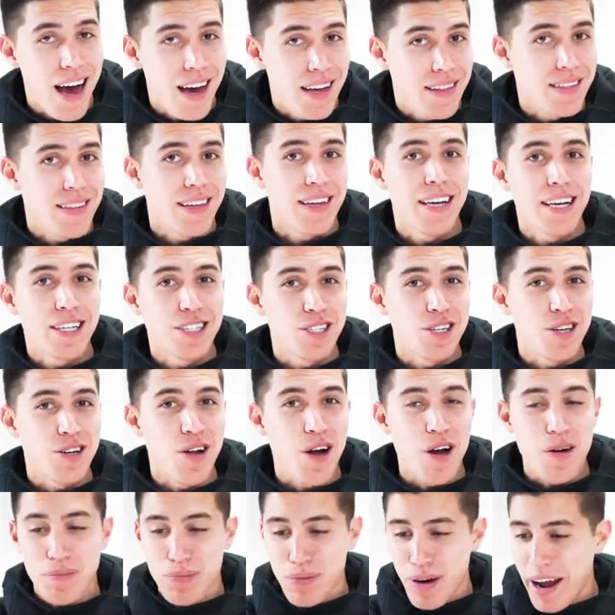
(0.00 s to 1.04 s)
I think it's a
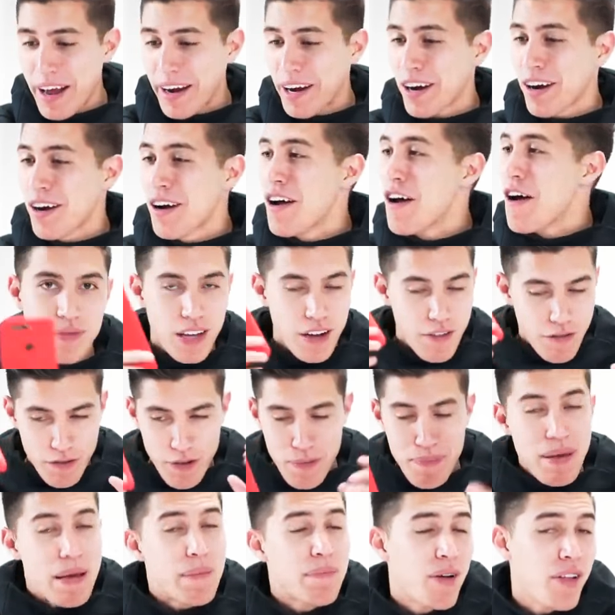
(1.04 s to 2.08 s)
no-brainer
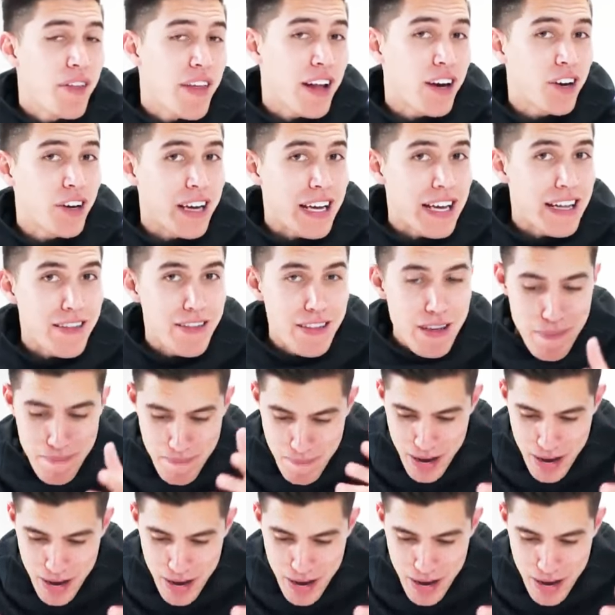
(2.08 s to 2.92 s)
for people that are in the